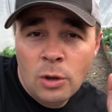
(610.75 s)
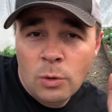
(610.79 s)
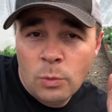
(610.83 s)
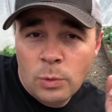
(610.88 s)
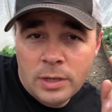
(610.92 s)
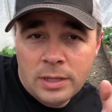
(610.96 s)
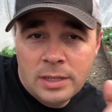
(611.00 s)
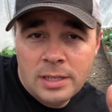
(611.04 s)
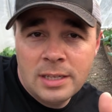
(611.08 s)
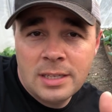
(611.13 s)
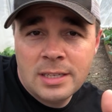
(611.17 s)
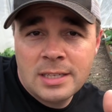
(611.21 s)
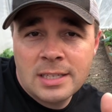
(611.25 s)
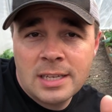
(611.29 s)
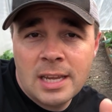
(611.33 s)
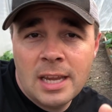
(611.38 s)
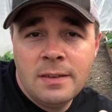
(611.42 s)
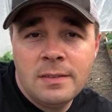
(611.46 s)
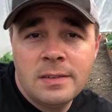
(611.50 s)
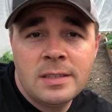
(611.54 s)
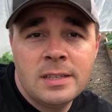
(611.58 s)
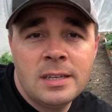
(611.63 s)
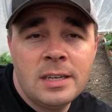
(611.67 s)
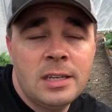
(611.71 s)
We did
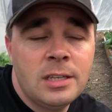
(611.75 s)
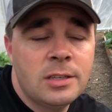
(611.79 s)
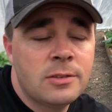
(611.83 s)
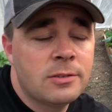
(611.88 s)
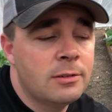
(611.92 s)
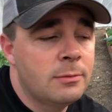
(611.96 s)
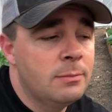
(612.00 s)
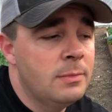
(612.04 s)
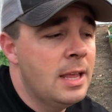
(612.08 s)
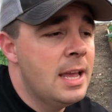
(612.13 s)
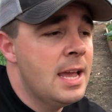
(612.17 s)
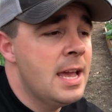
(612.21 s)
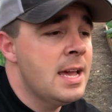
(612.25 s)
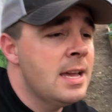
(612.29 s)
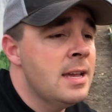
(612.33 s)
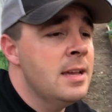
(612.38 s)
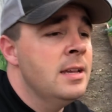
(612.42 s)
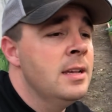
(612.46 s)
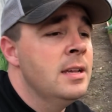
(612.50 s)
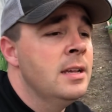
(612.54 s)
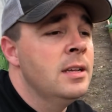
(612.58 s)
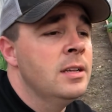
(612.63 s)
save seeds from that.